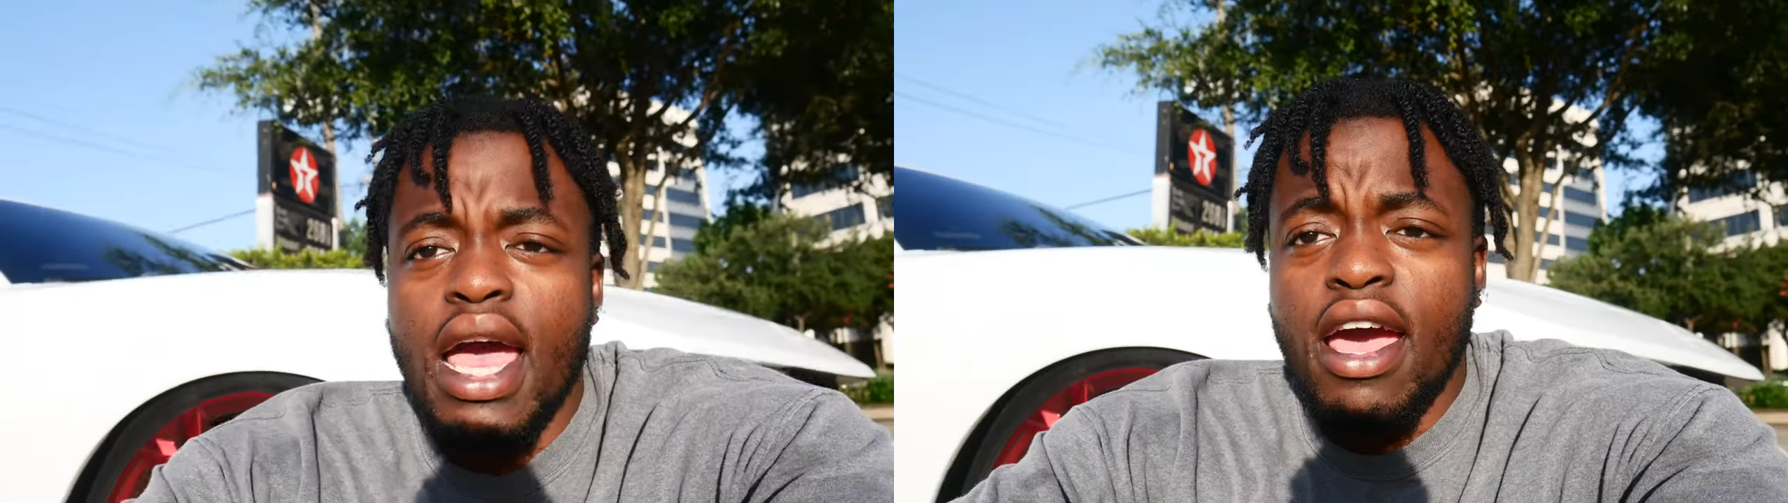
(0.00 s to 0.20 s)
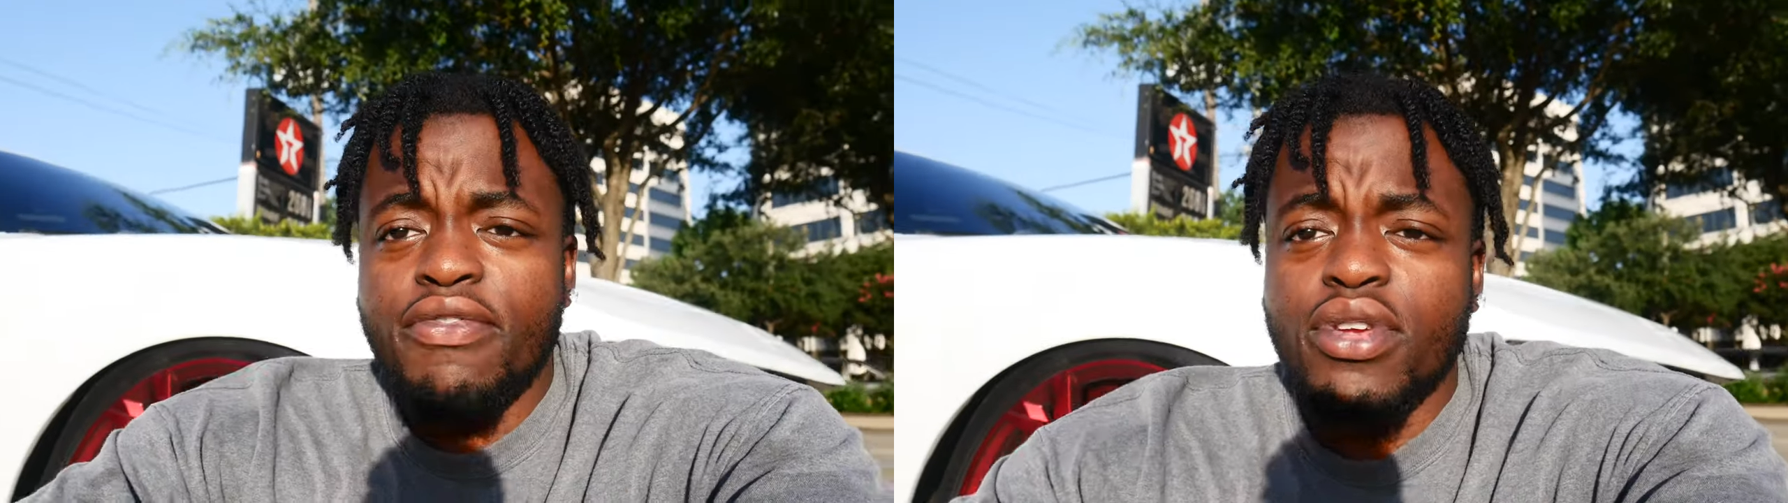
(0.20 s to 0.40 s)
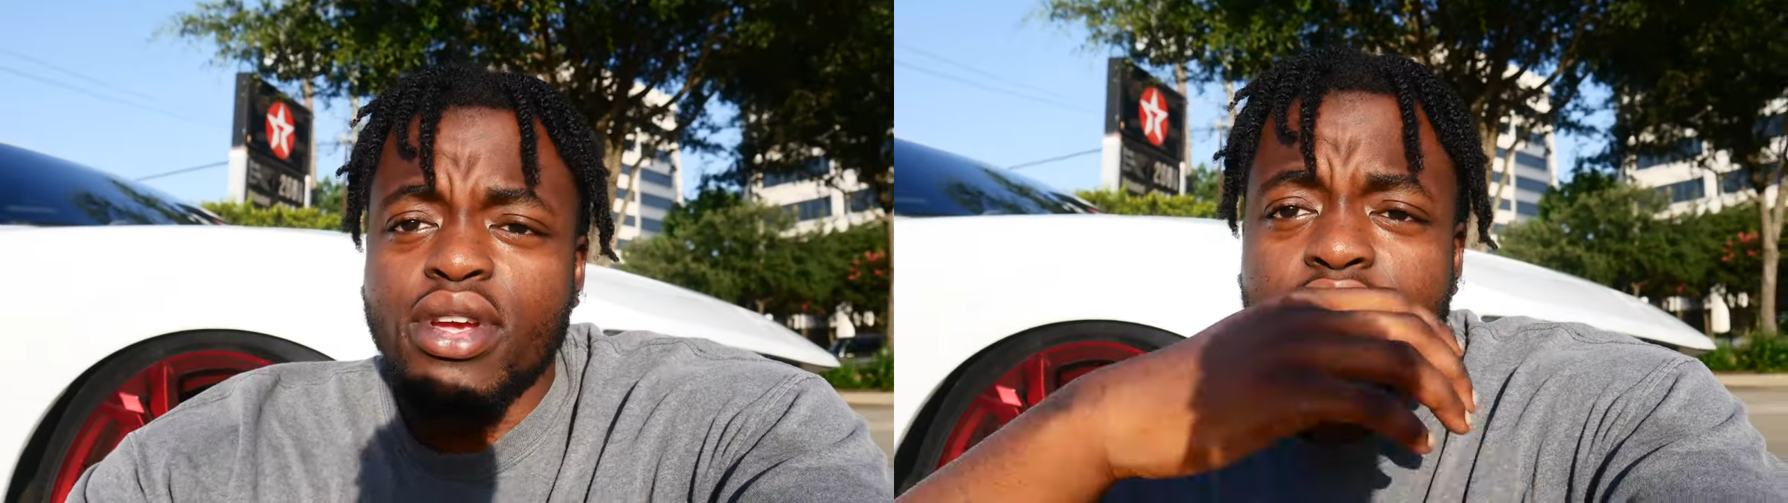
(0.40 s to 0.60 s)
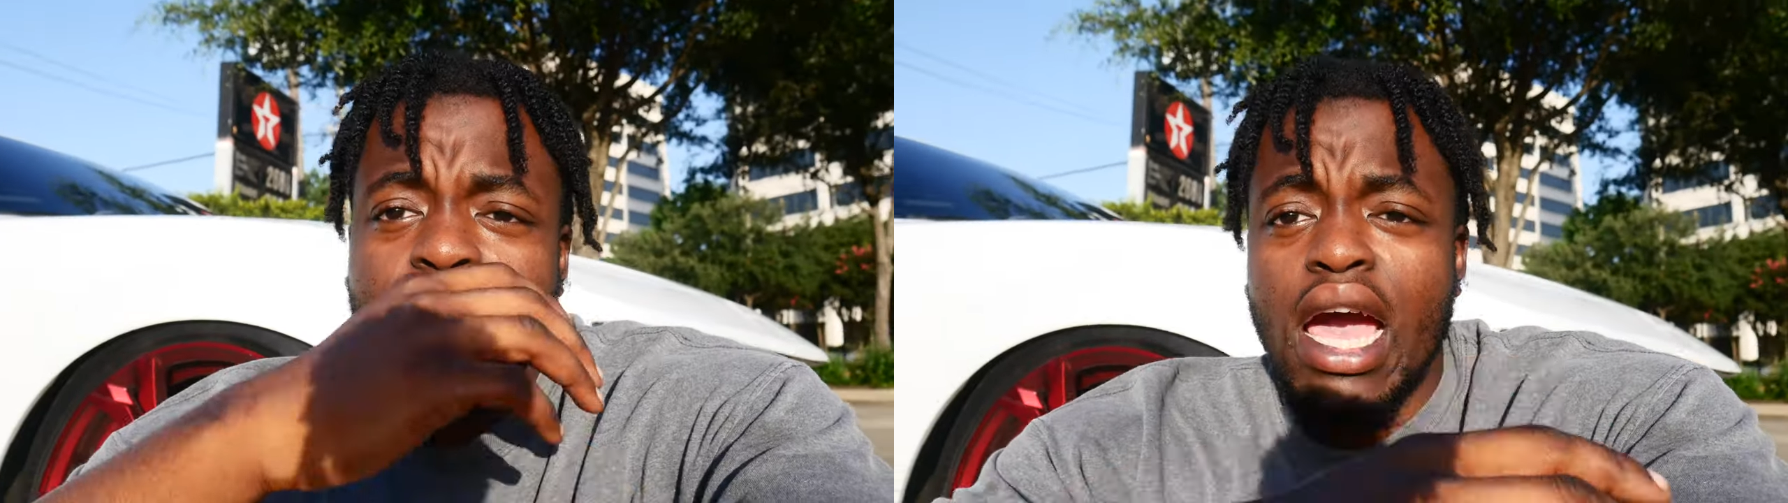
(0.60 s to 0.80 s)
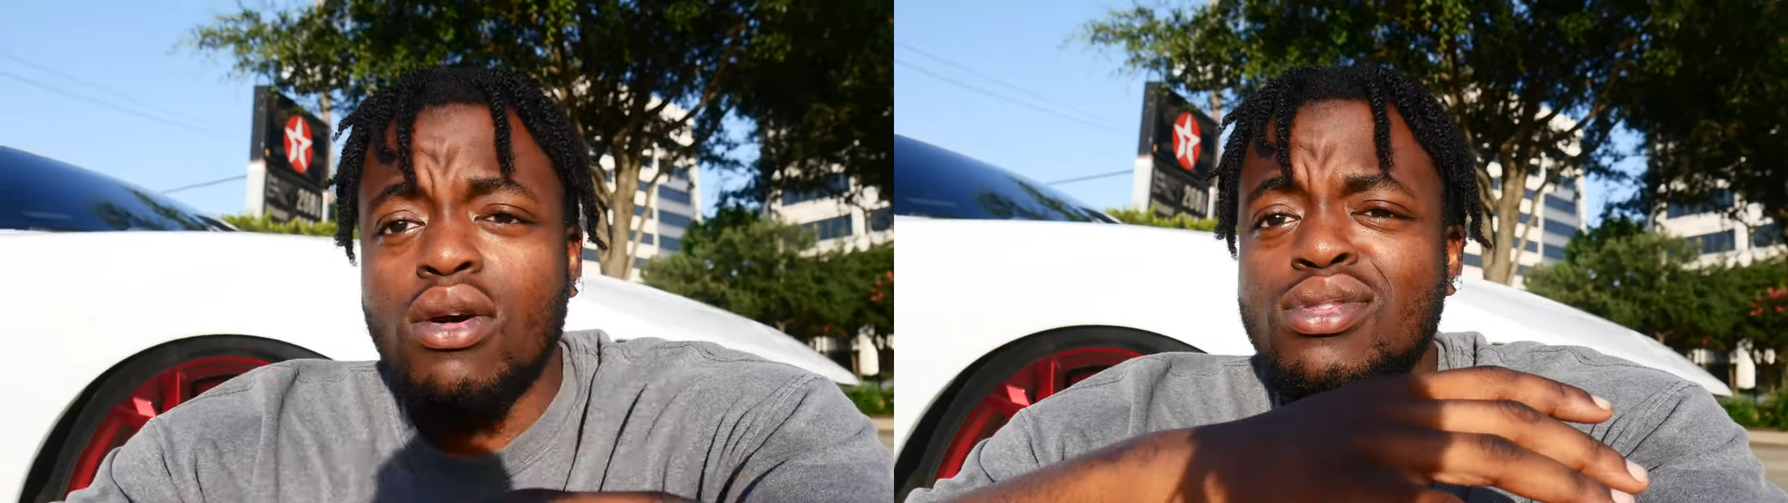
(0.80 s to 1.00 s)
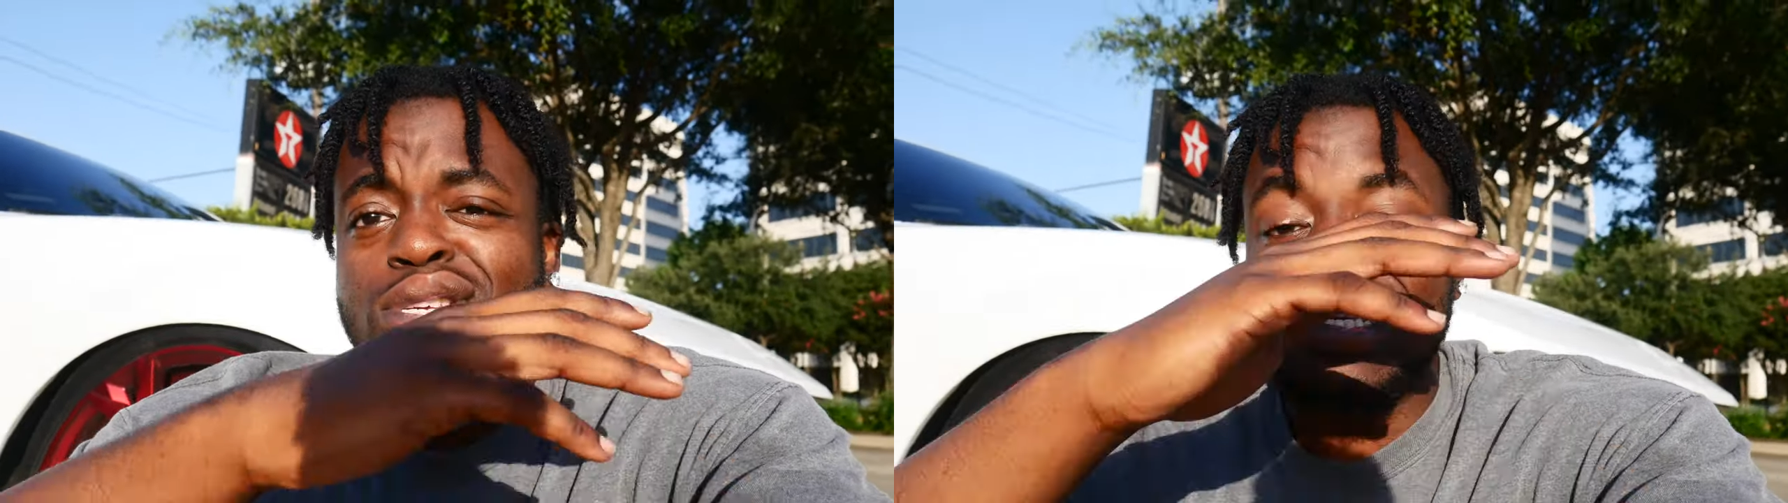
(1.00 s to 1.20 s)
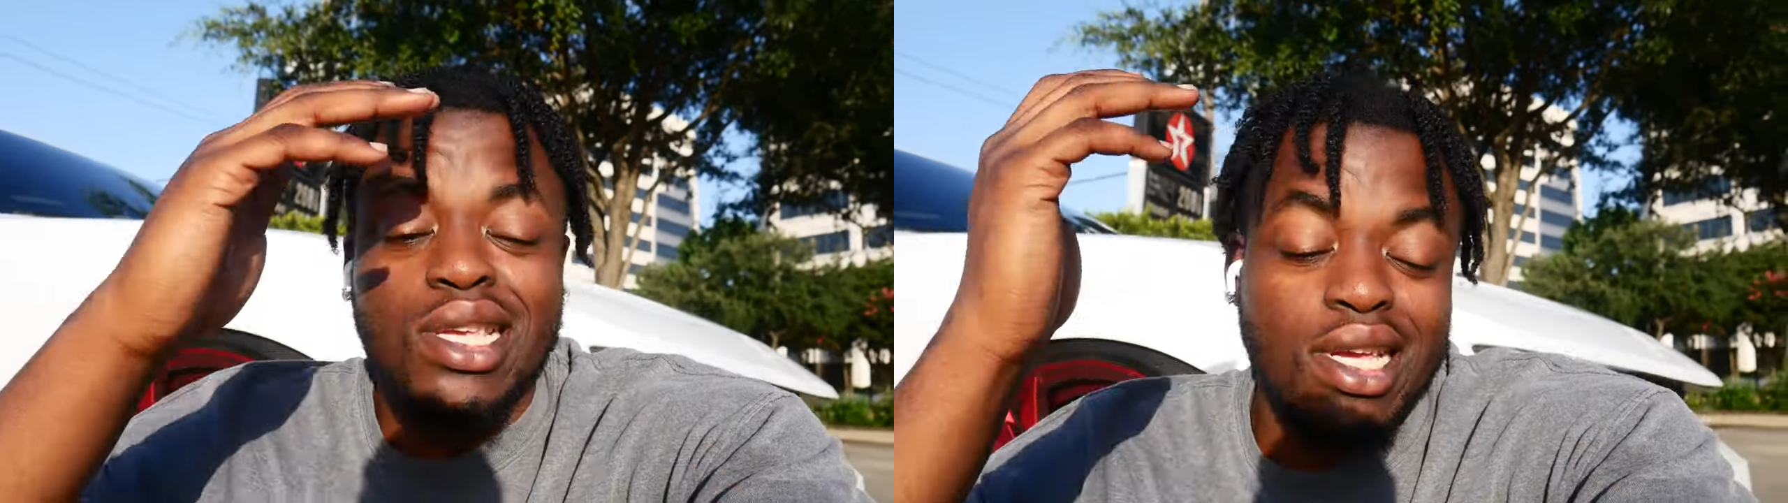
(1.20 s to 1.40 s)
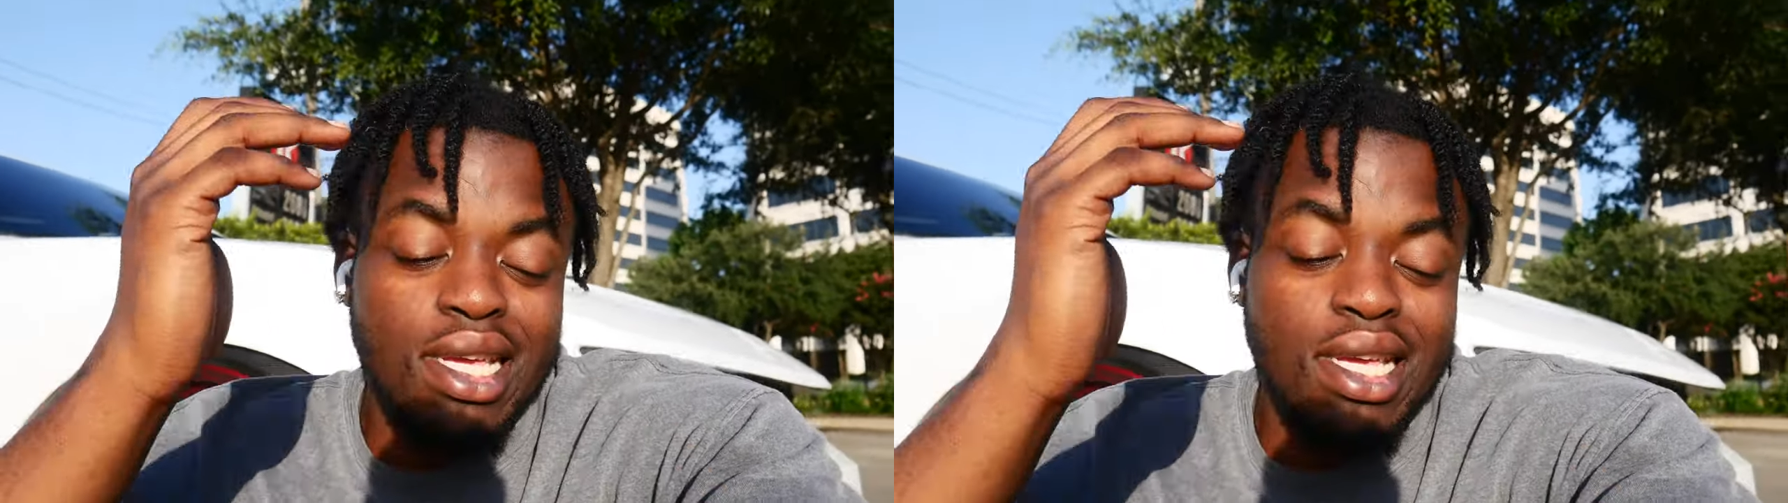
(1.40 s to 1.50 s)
after countless and